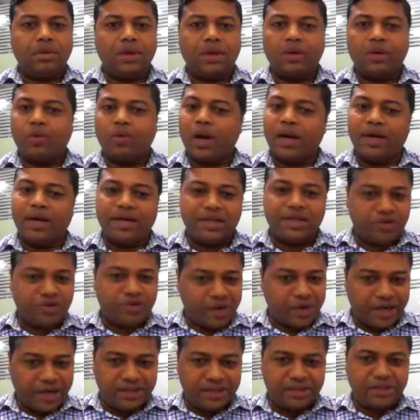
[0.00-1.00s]
a quality
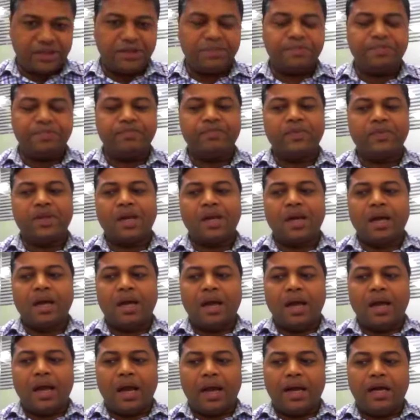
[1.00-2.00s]
strategy.
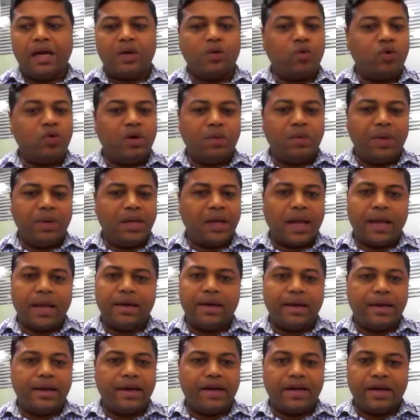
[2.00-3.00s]
It could be
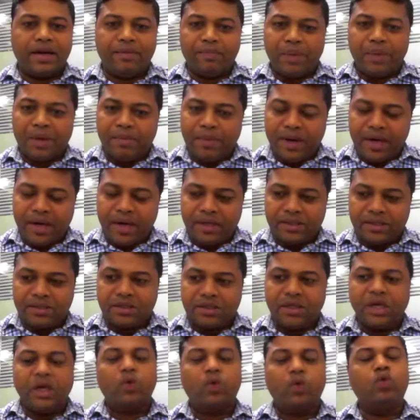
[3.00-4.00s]
like direct
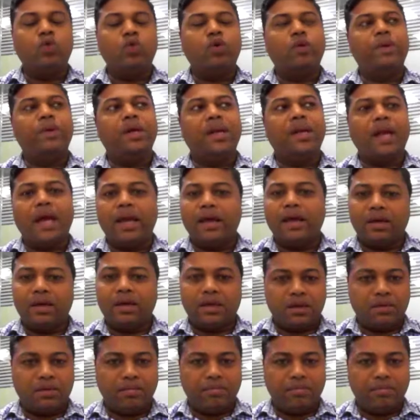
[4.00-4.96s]
implementation. It could be like,